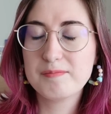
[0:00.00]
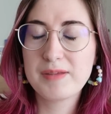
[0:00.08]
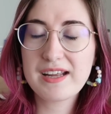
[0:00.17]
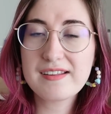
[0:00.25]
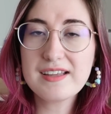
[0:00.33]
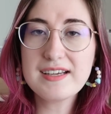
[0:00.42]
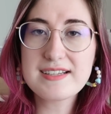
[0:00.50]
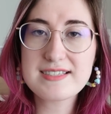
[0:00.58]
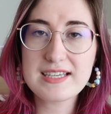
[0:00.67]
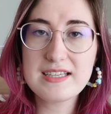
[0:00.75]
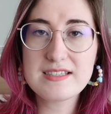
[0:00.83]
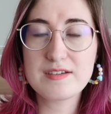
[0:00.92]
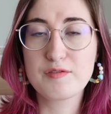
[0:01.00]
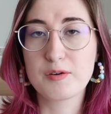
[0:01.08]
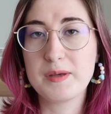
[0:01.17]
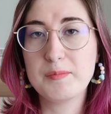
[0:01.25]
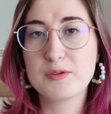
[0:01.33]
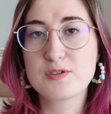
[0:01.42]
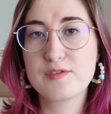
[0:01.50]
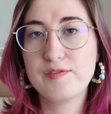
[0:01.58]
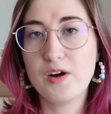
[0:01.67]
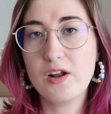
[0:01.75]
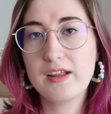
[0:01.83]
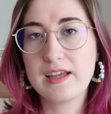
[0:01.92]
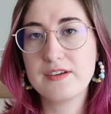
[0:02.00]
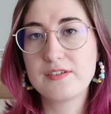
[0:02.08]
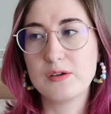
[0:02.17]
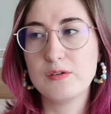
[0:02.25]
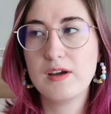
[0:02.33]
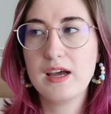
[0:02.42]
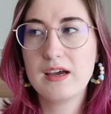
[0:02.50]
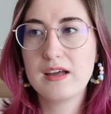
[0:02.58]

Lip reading: but I think it's easy for people to fall into